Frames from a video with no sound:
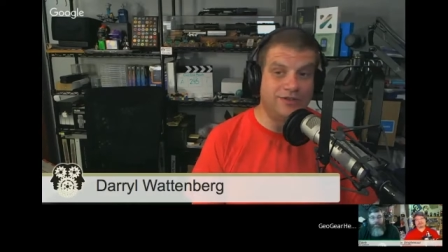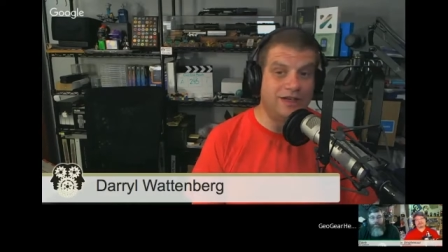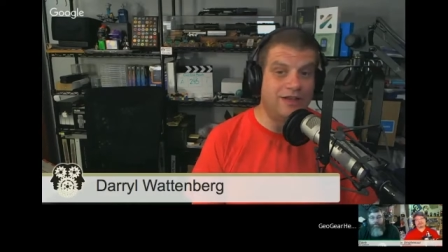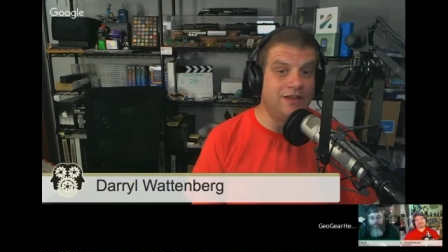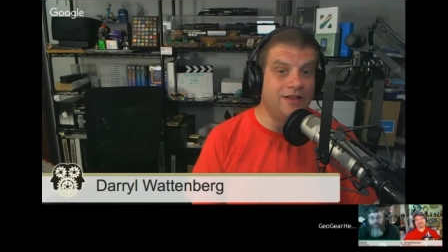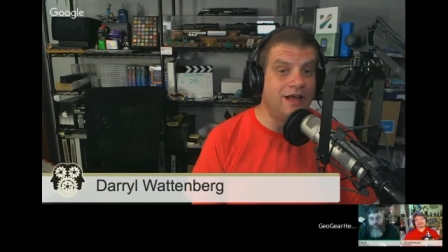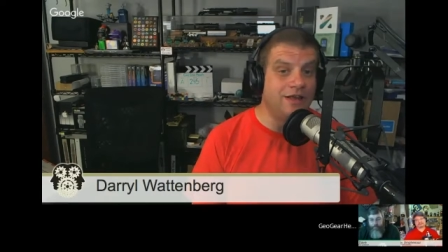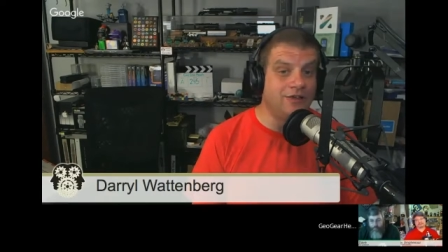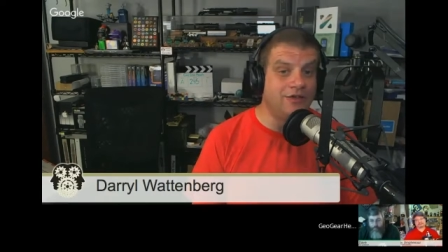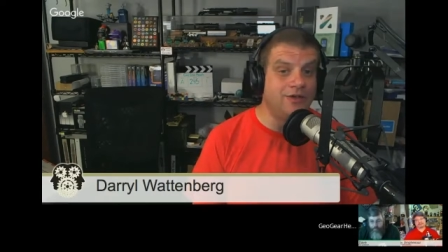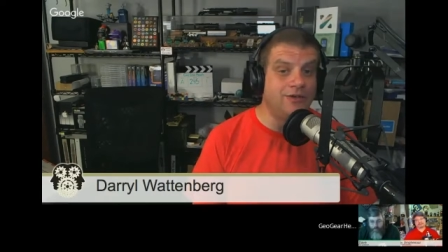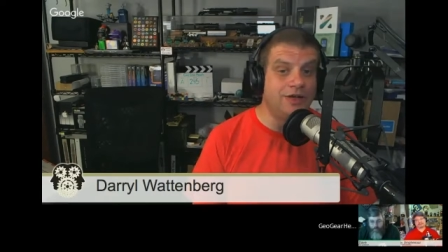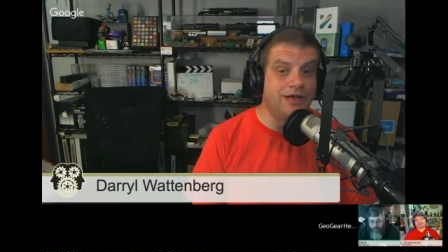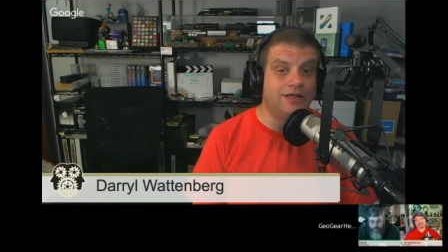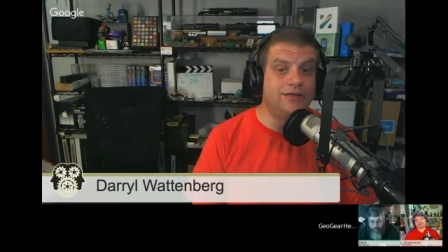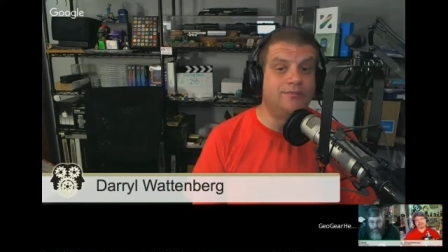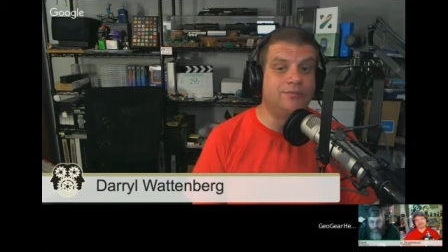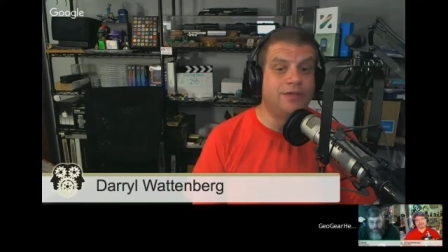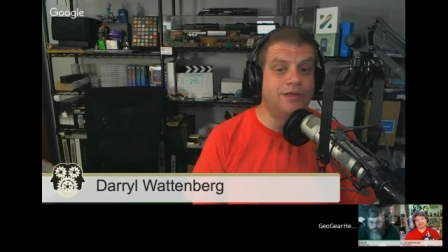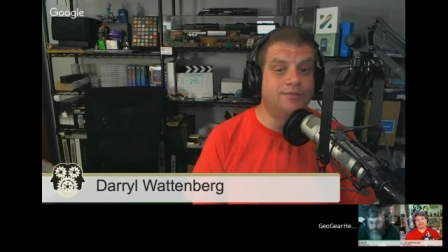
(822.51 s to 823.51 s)
And I do
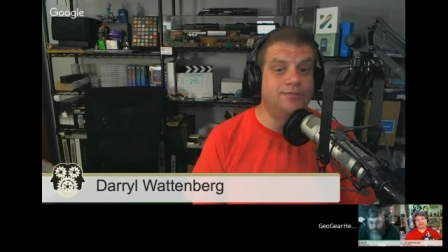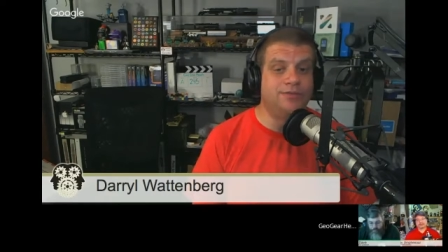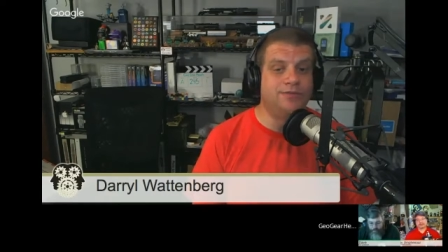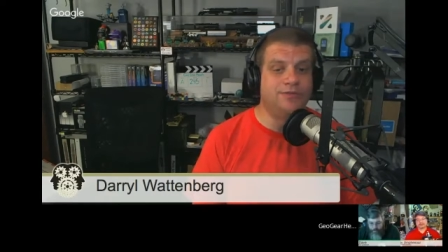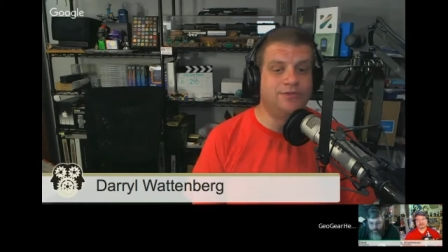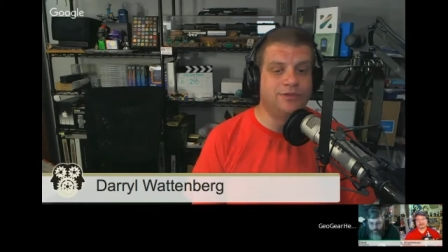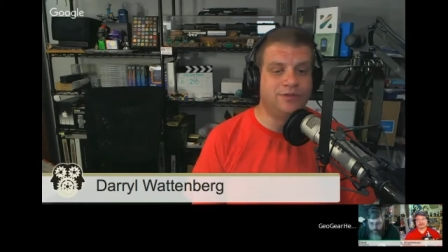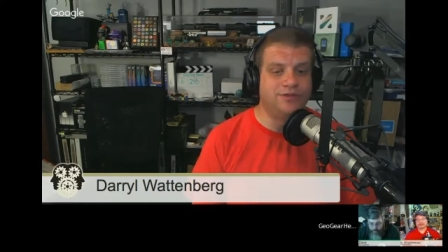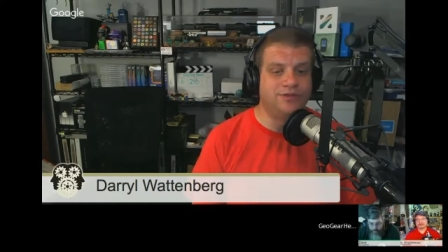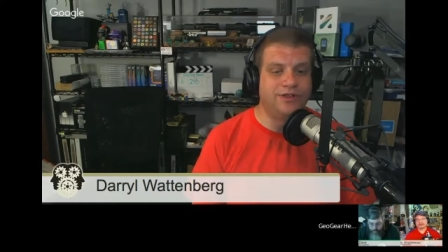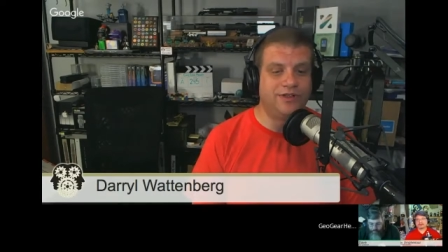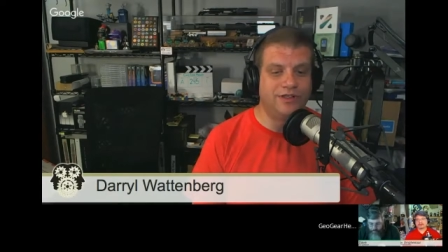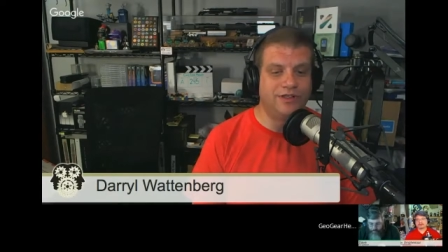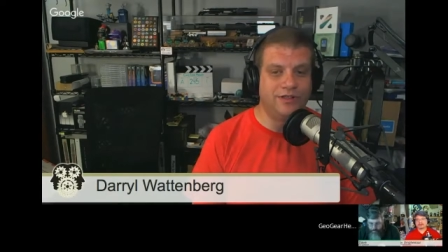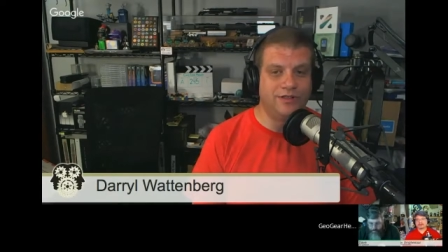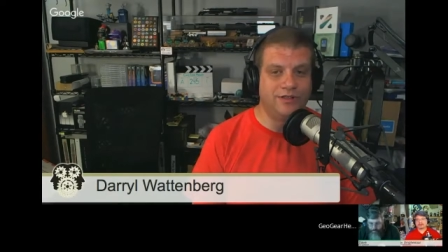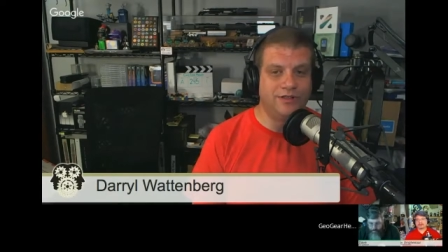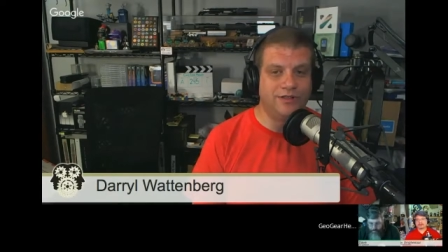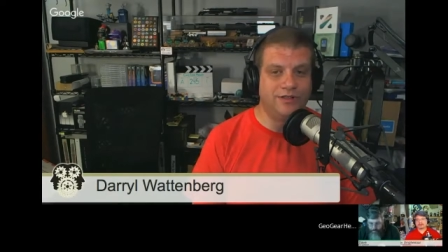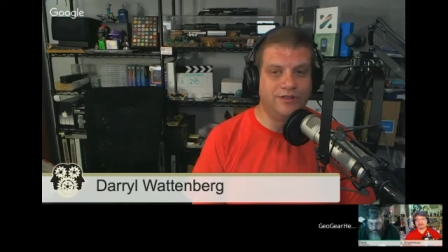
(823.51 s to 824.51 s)
get people using
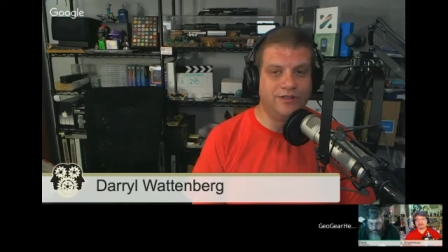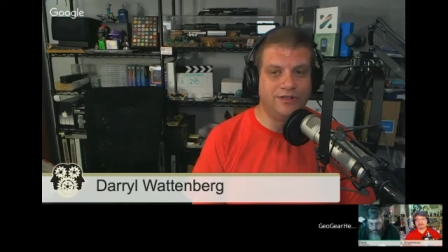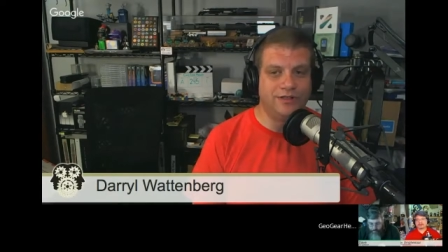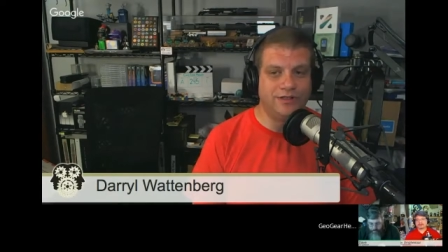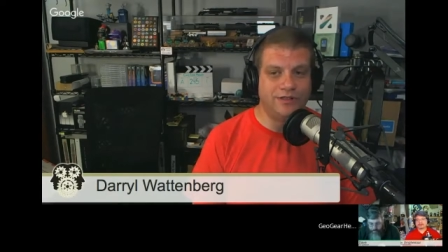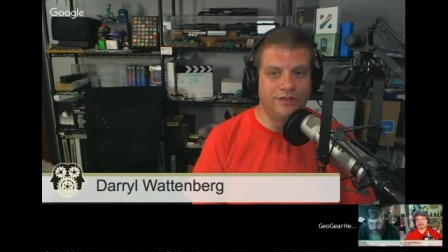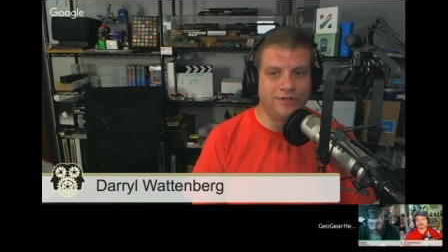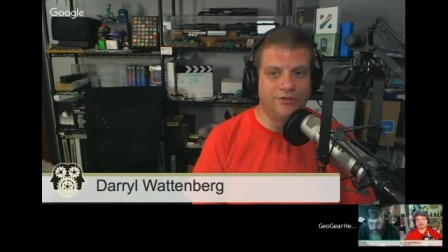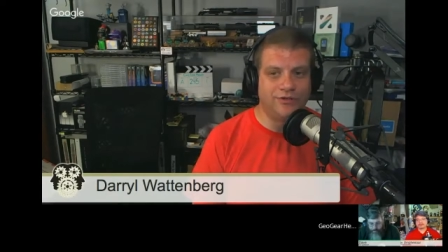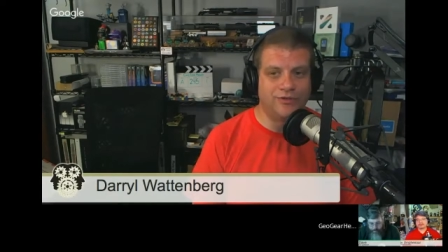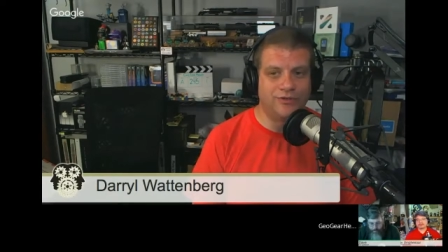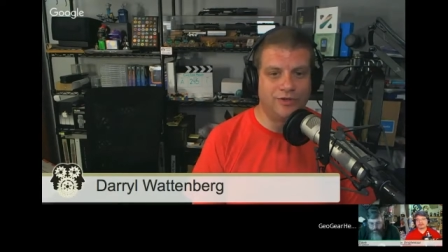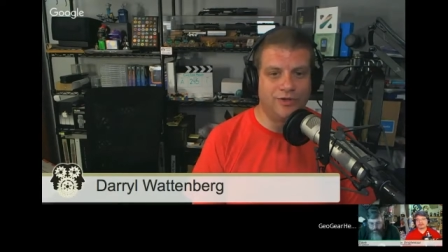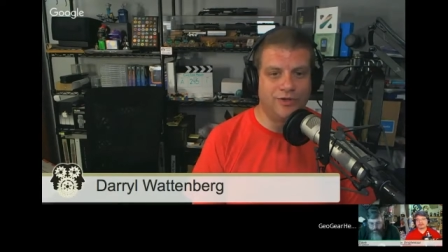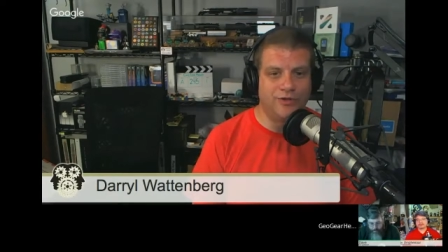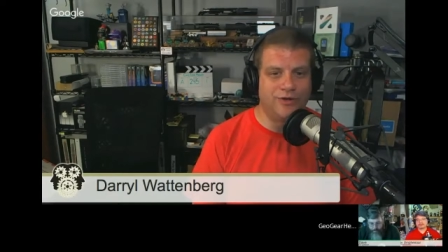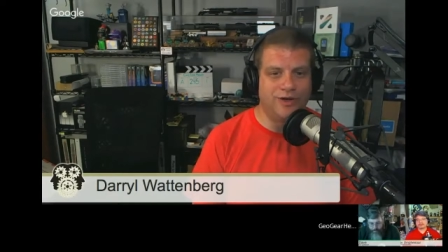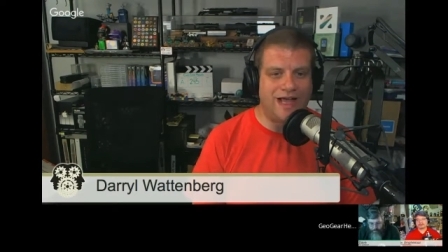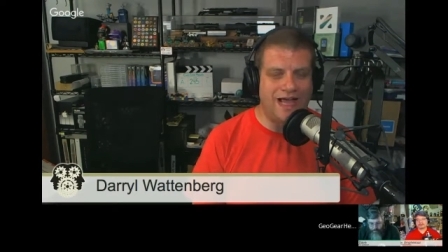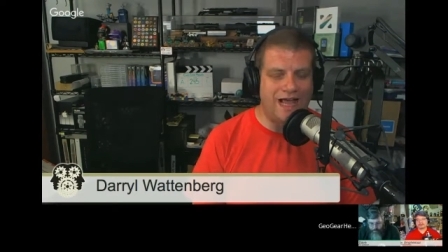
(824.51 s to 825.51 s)
the
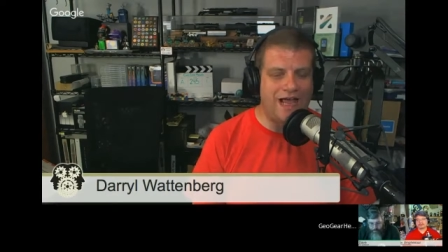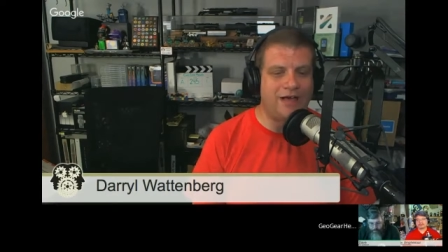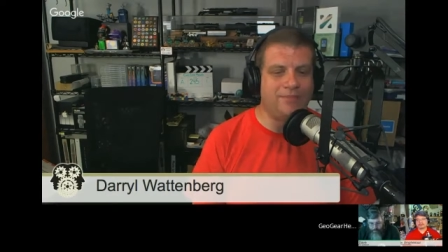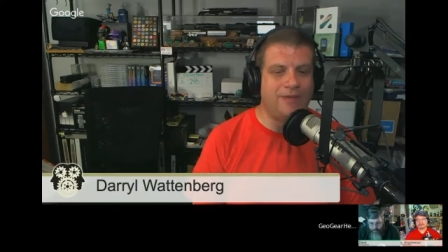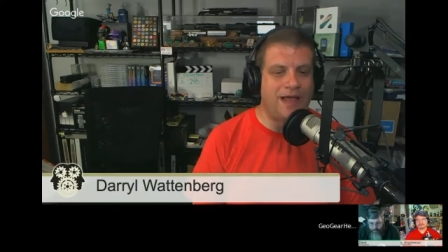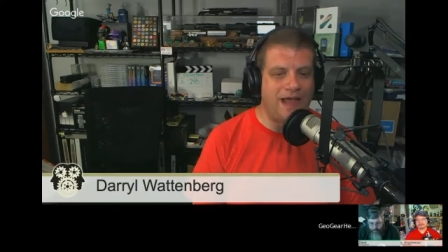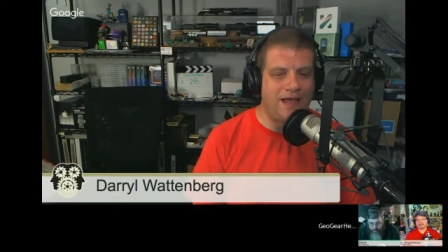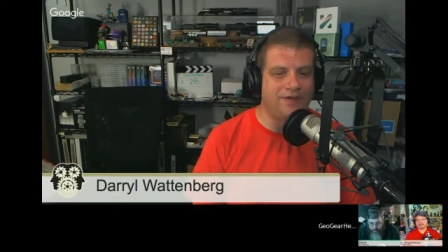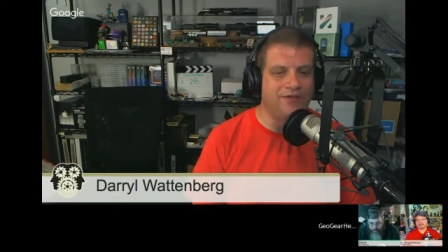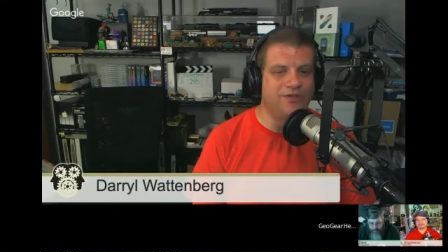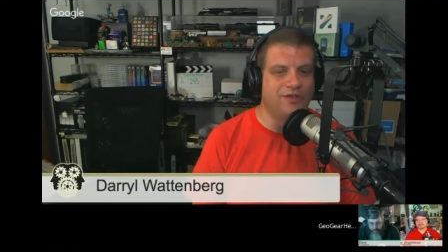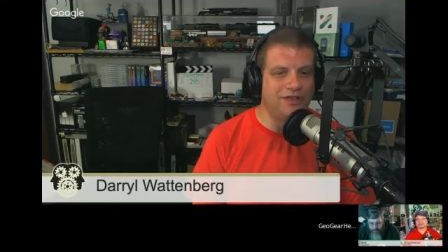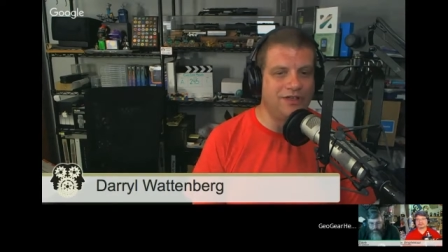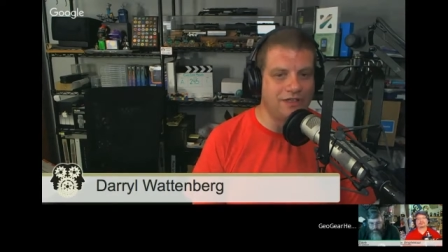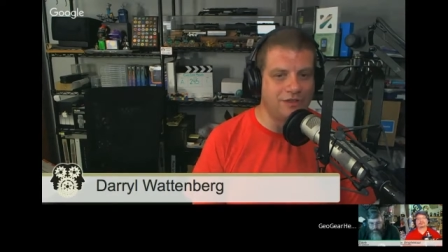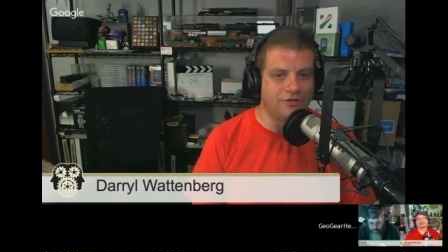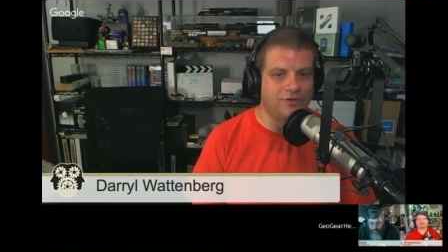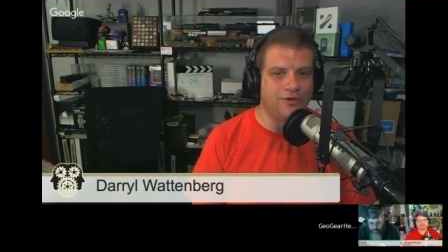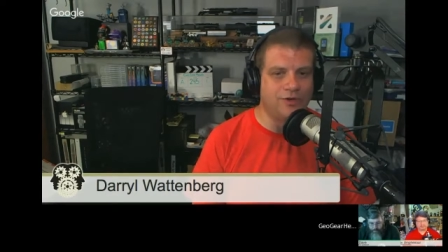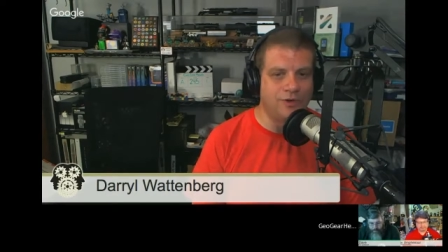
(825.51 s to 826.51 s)
Intro app as the
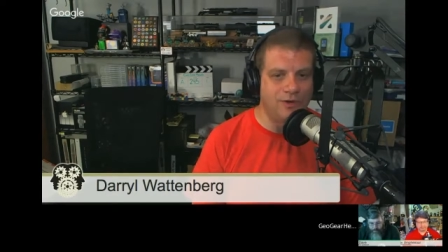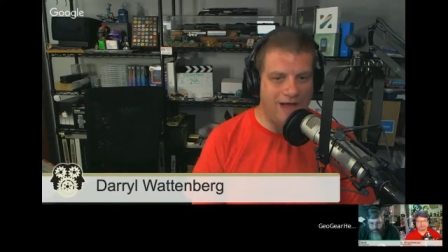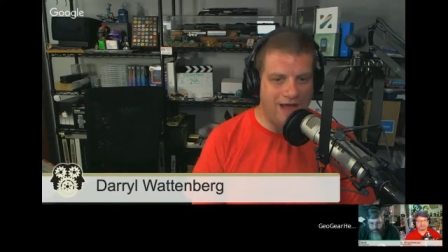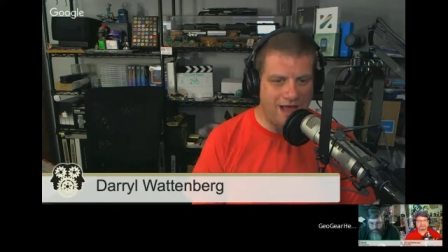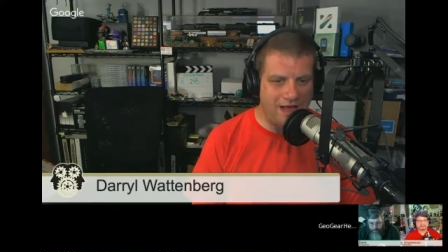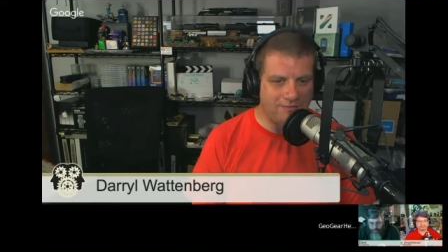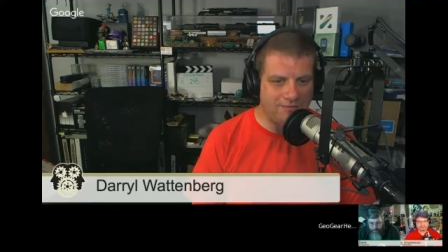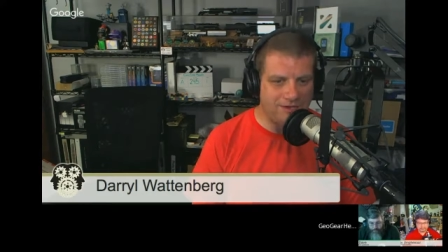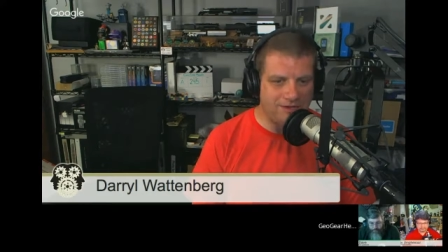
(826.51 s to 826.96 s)
Intro app,